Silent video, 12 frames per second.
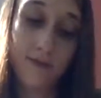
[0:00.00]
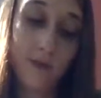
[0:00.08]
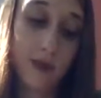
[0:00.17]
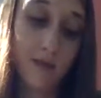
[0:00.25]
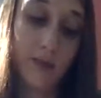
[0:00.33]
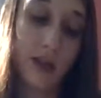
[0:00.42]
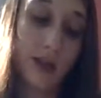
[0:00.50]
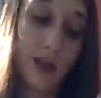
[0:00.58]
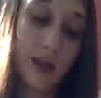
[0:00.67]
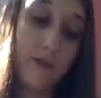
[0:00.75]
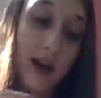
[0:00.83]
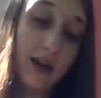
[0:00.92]

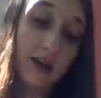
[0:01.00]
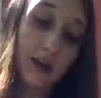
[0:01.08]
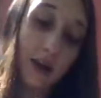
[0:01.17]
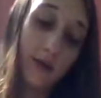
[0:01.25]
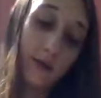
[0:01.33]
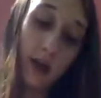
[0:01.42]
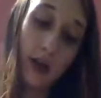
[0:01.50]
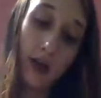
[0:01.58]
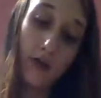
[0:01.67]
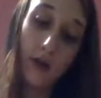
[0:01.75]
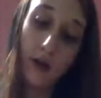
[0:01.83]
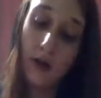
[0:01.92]
completely by itself,
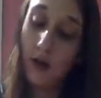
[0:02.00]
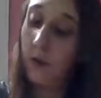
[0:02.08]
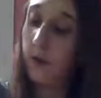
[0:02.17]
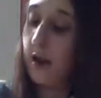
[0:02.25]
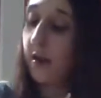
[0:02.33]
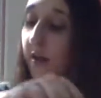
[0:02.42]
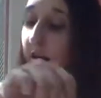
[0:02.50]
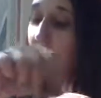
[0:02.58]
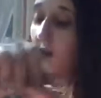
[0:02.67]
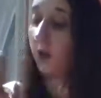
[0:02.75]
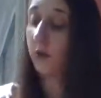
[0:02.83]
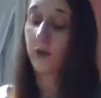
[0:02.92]
without that
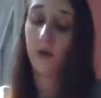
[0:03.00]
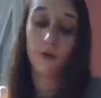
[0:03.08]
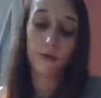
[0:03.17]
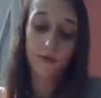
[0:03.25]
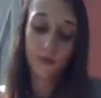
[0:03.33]
charcoal.